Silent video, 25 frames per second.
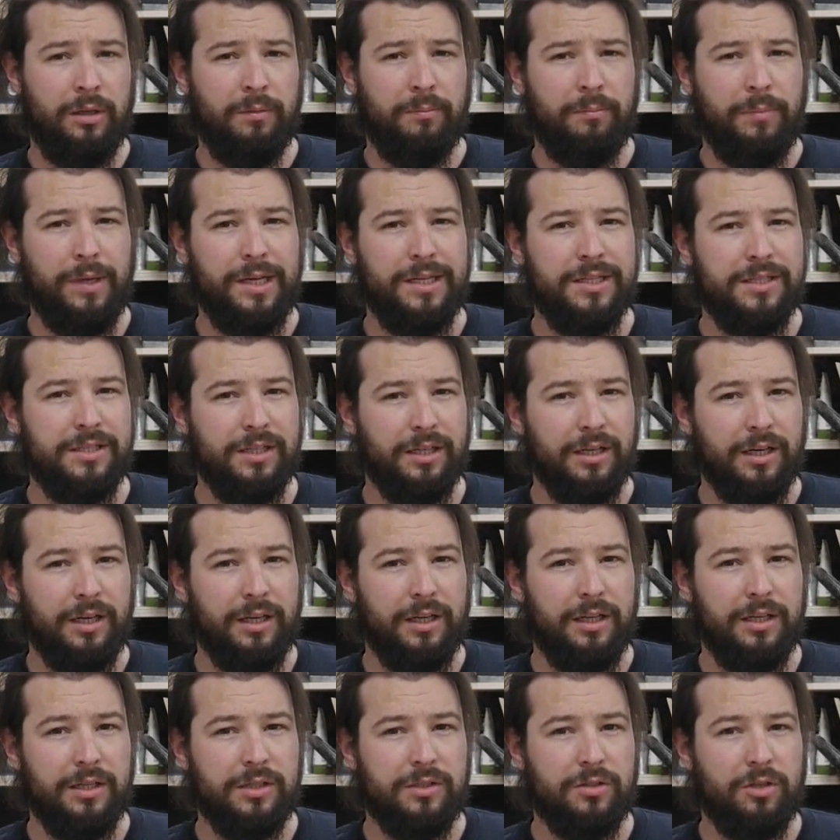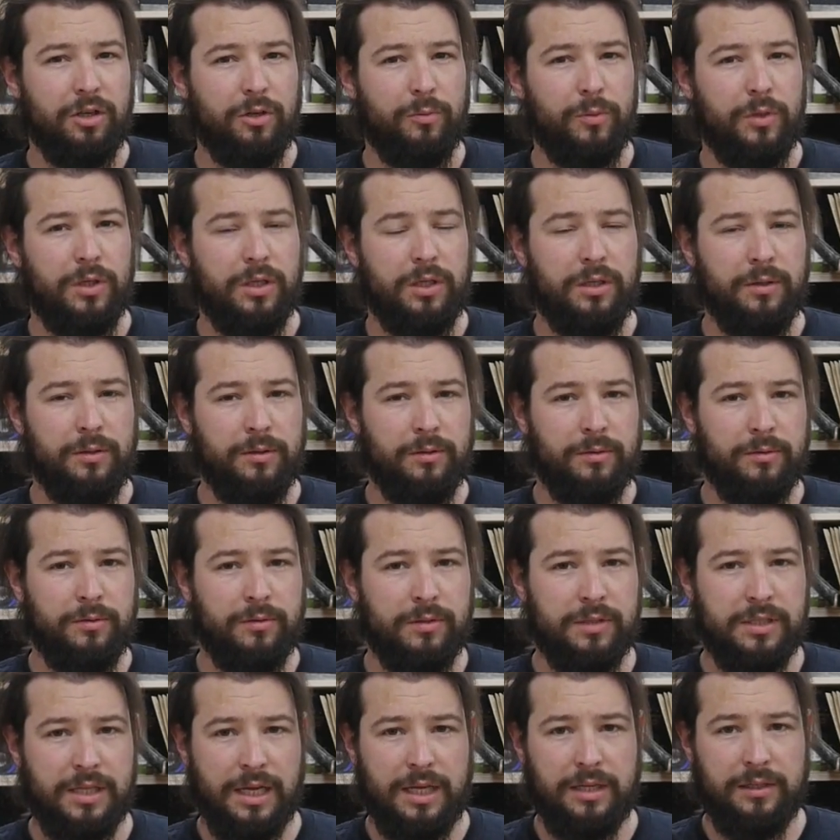basically it's going to be
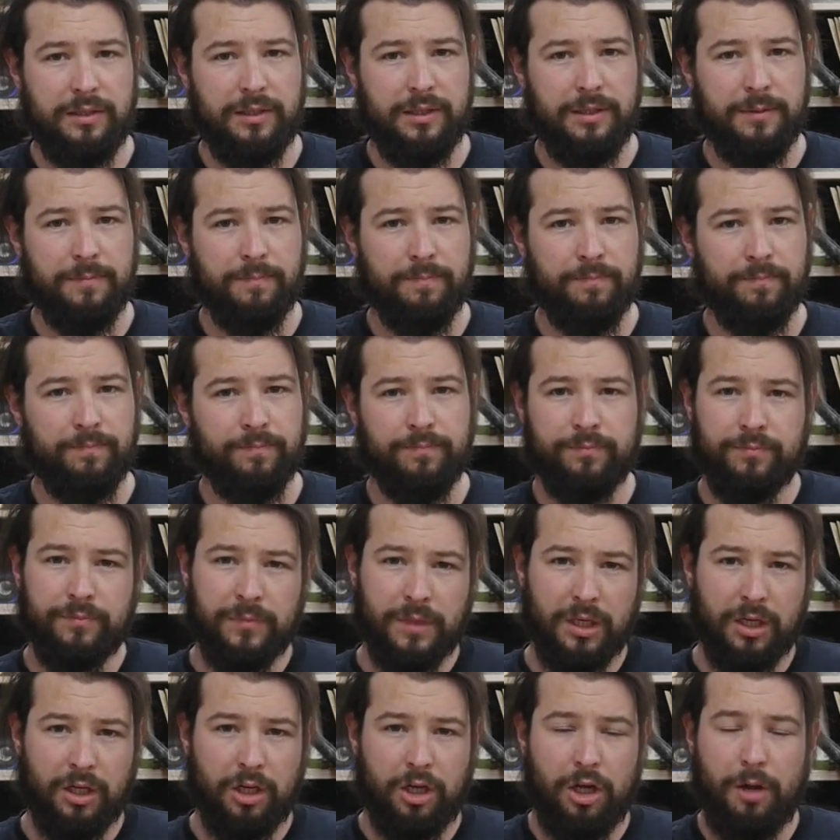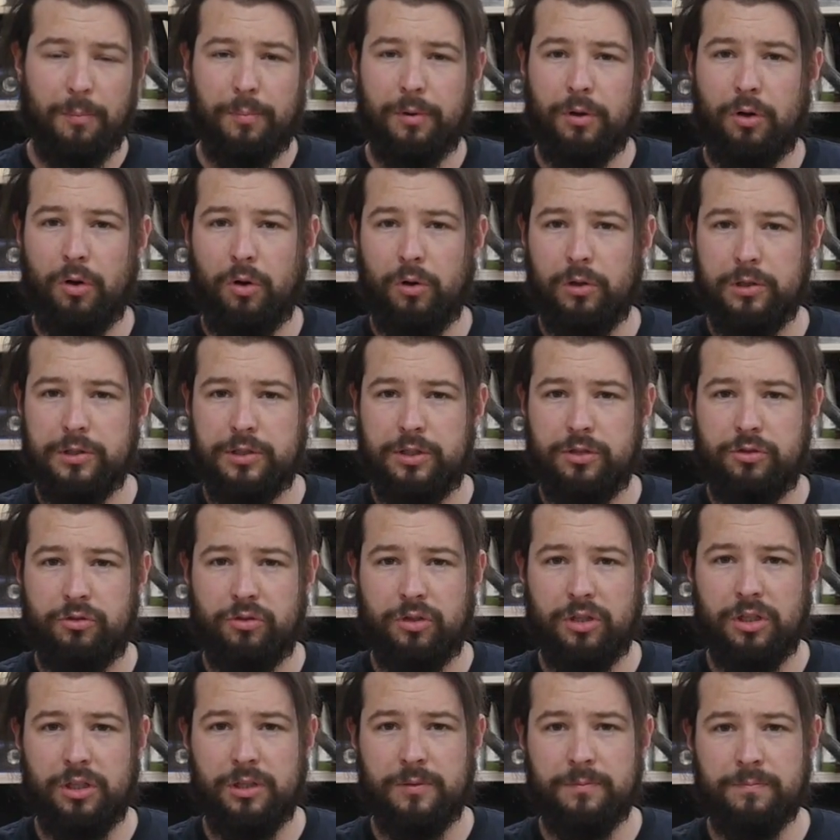sanding, a couple of holes to
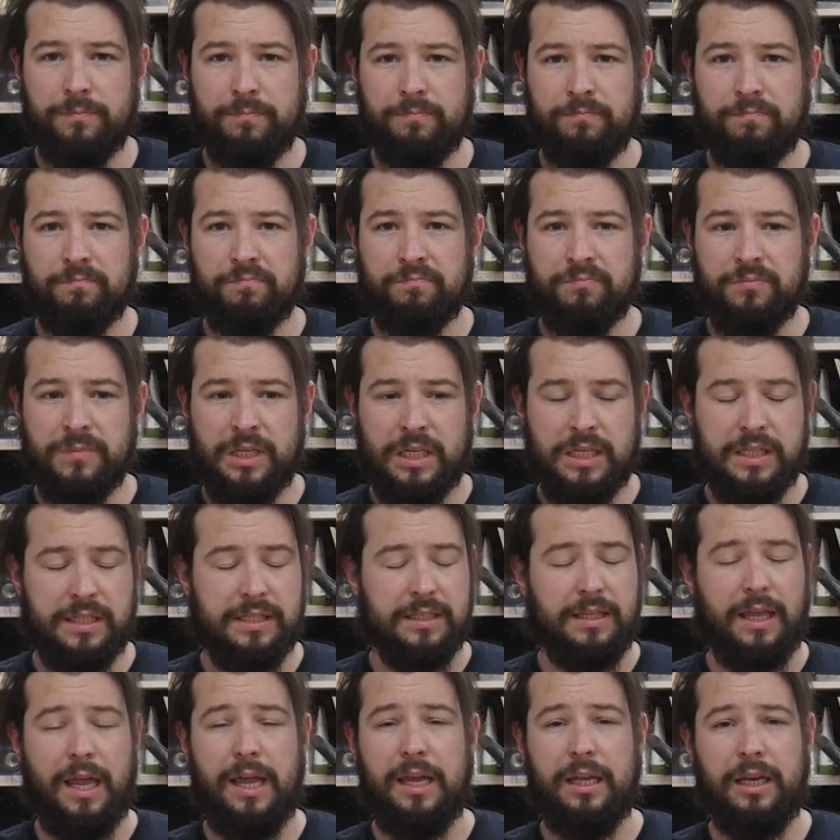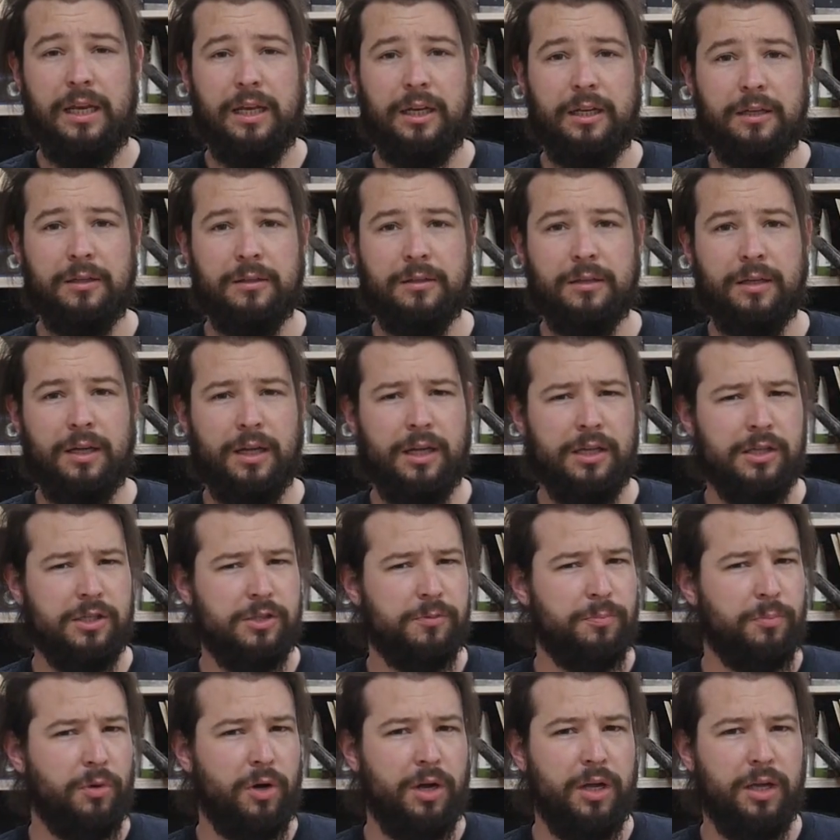drill, staining and
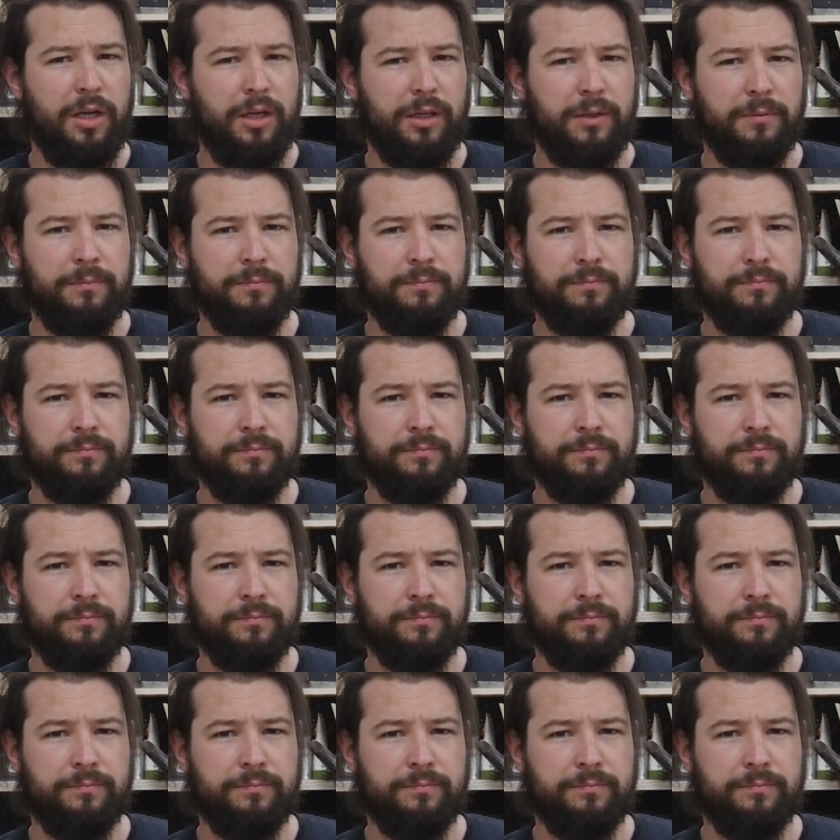spraying.